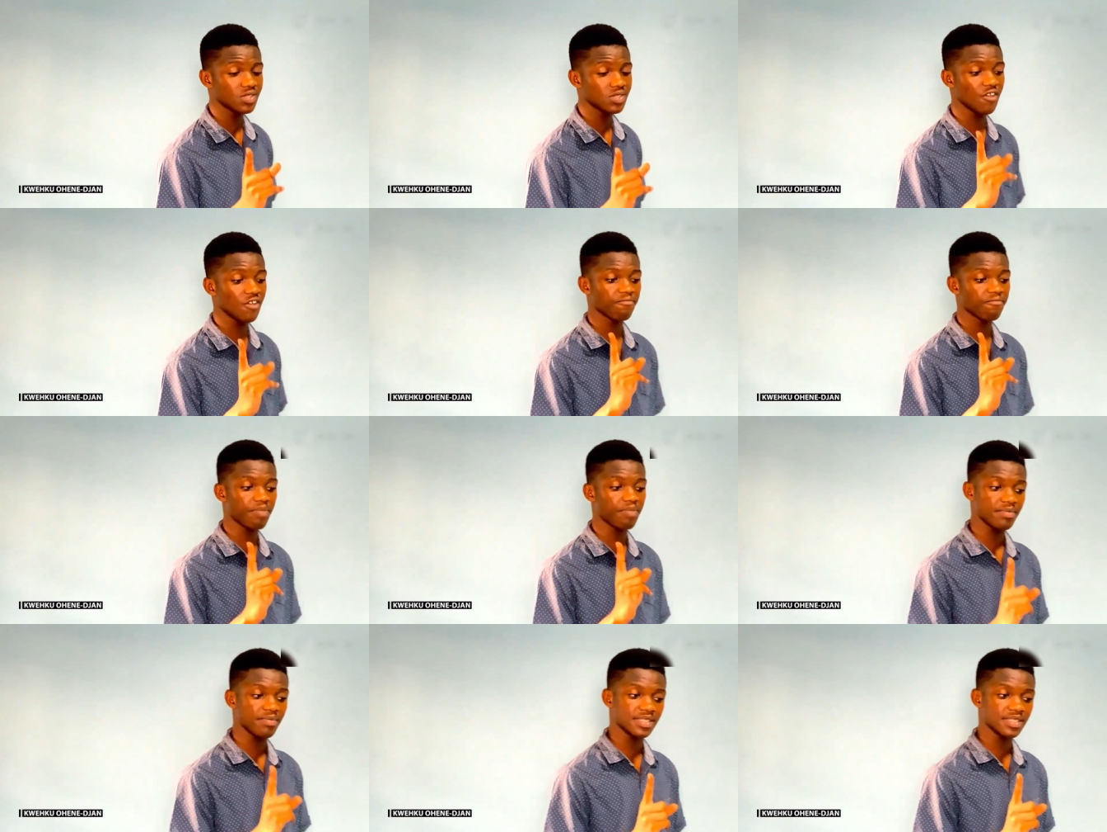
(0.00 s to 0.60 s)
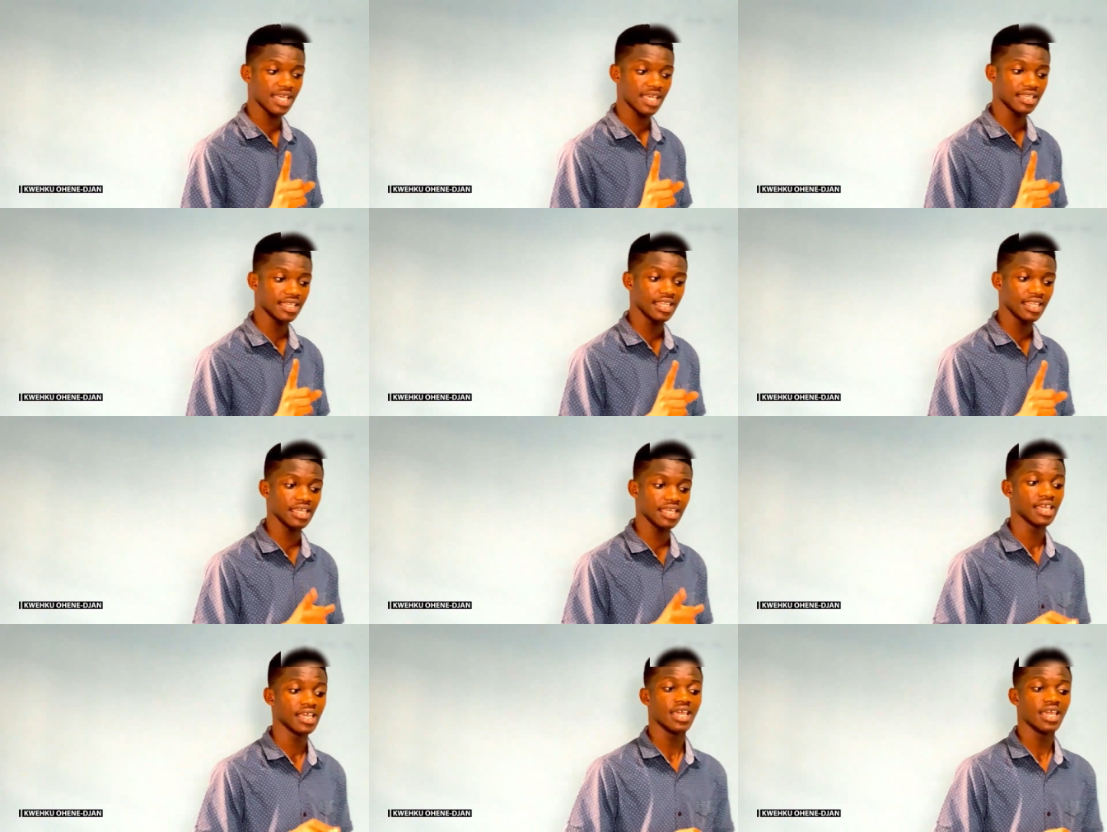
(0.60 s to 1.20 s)
of Palm
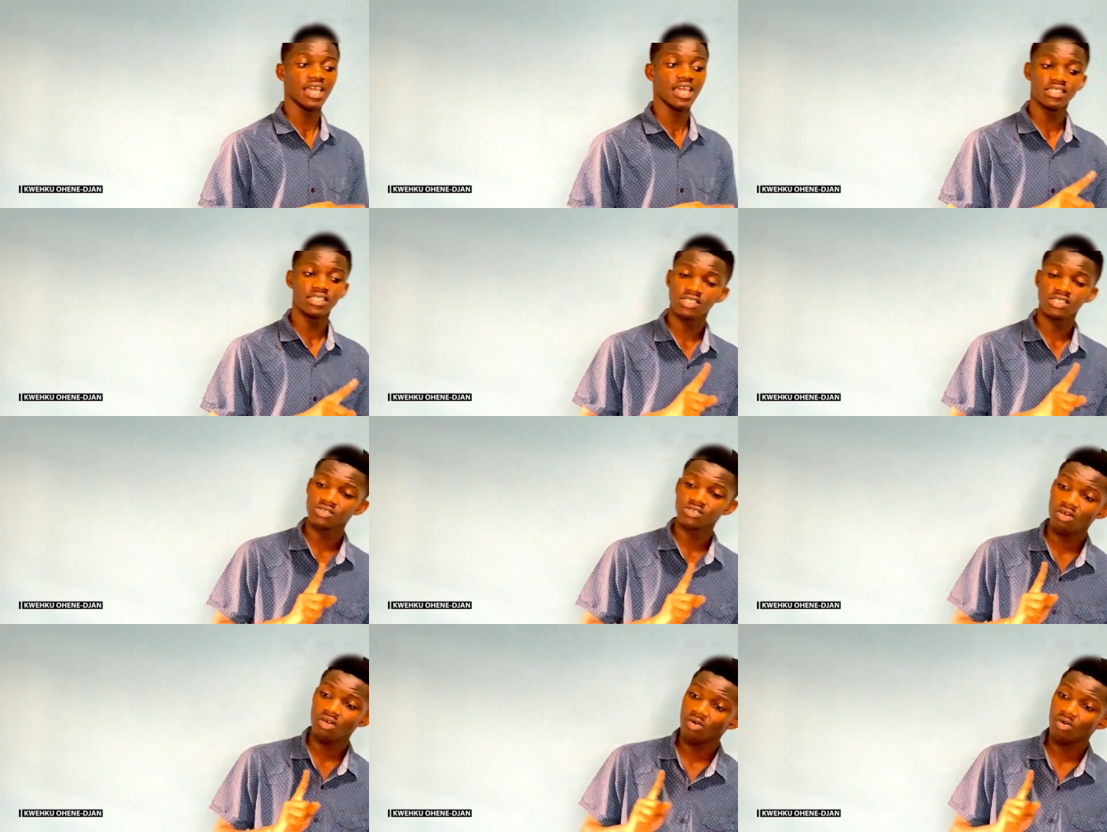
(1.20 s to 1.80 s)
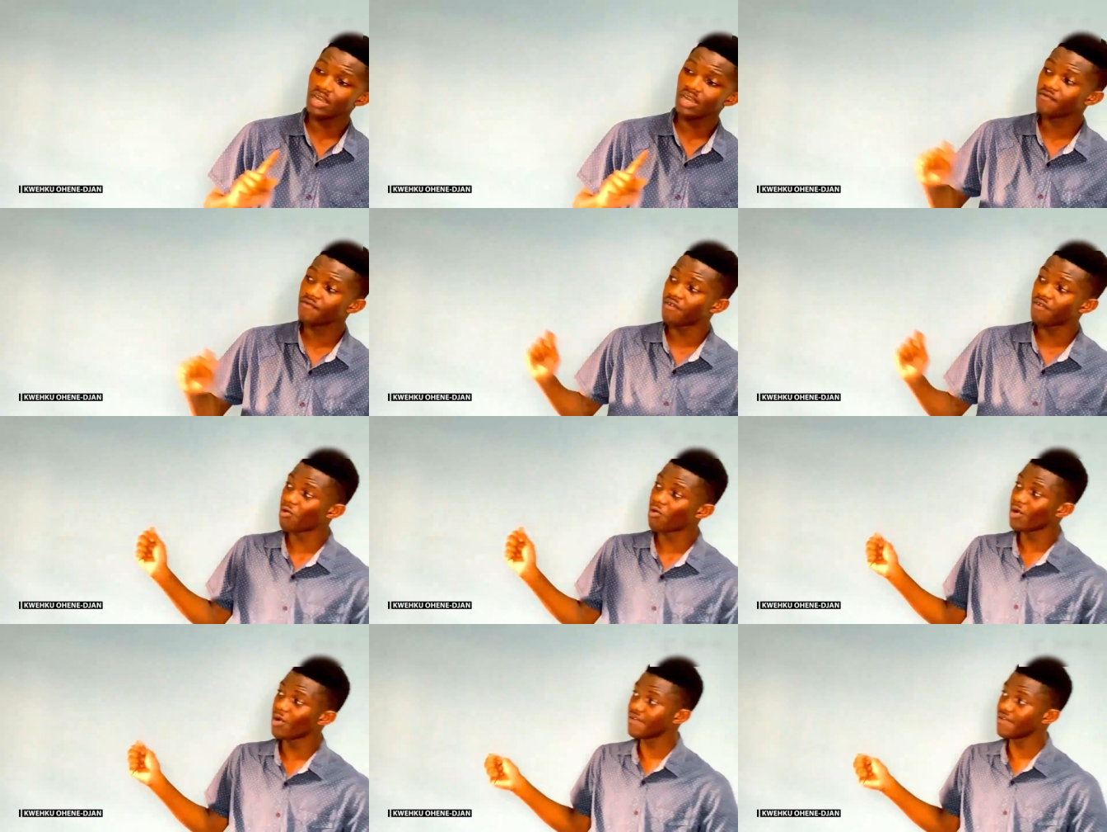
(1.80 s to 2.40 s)
Sunday. It is not only
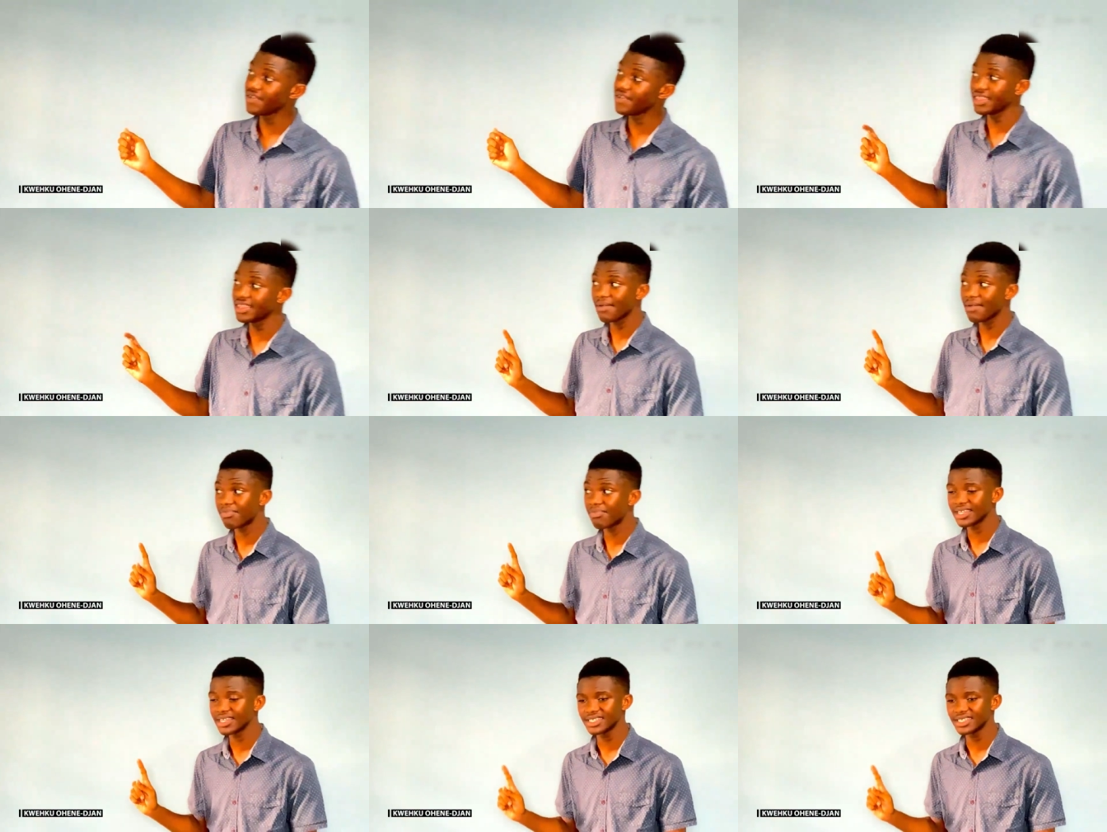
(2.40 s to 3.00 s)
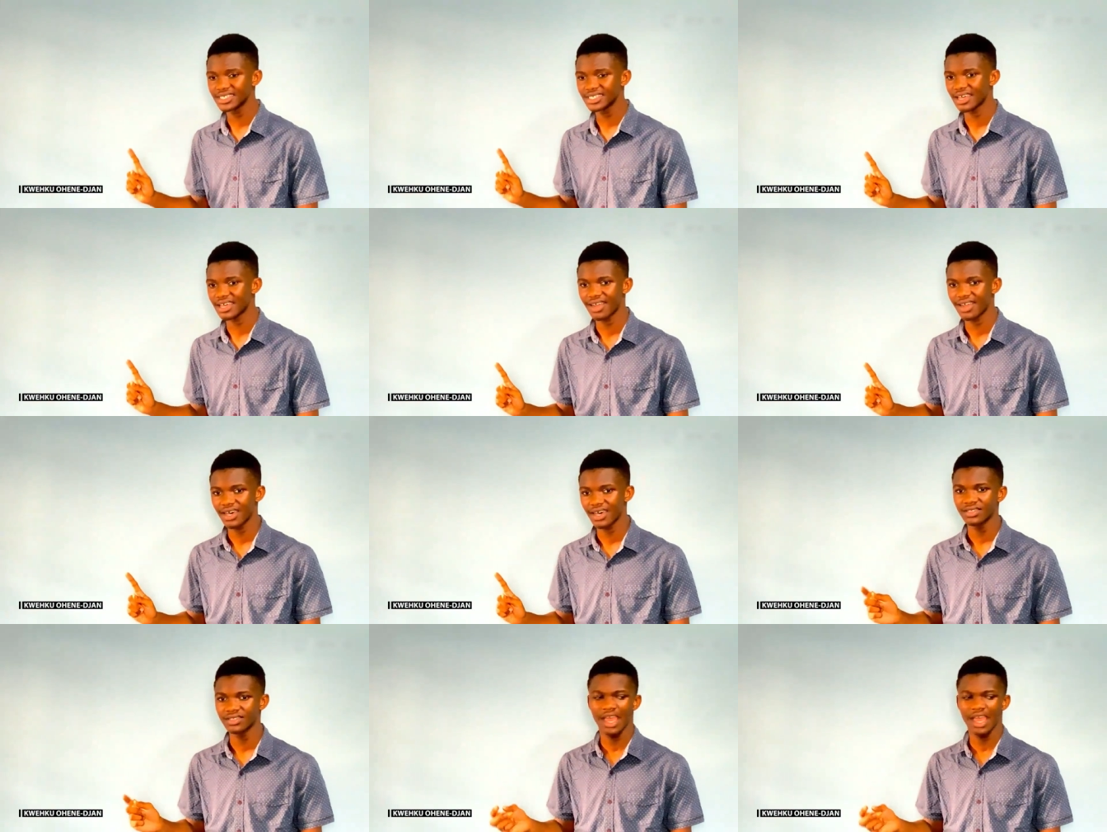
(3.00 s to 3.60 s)
for waving the branches
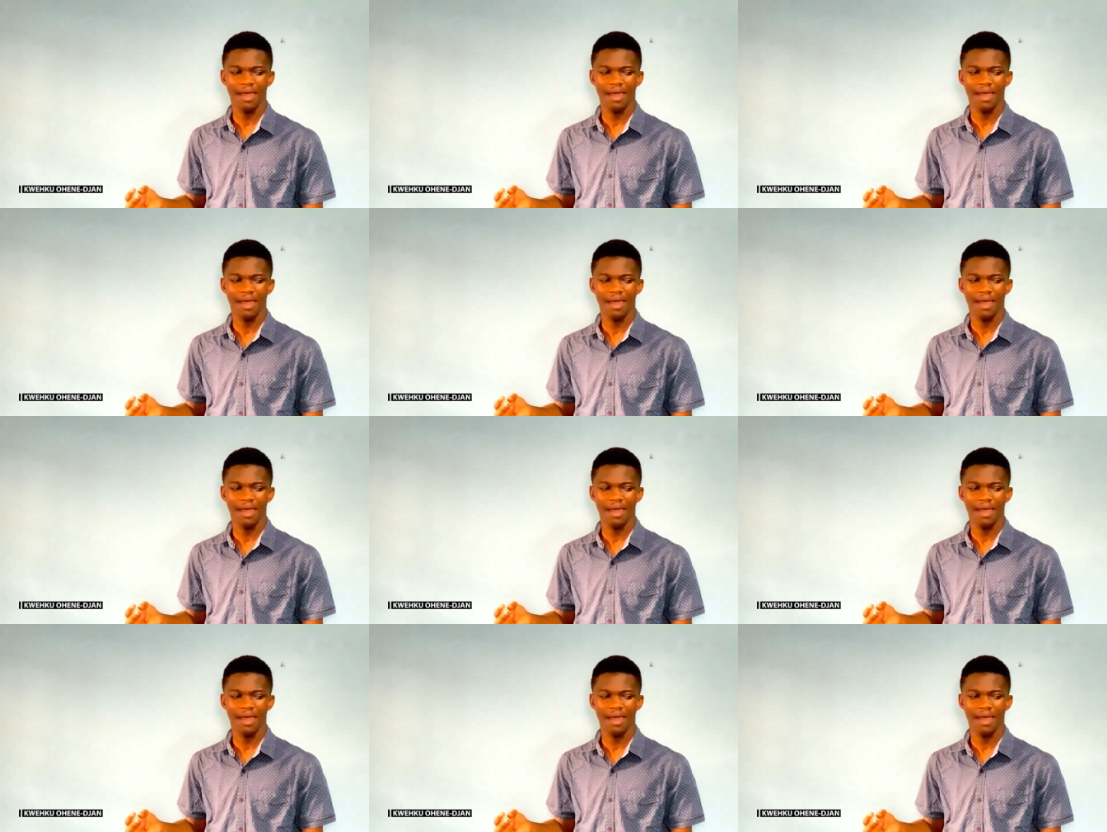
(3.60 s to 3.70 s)
around,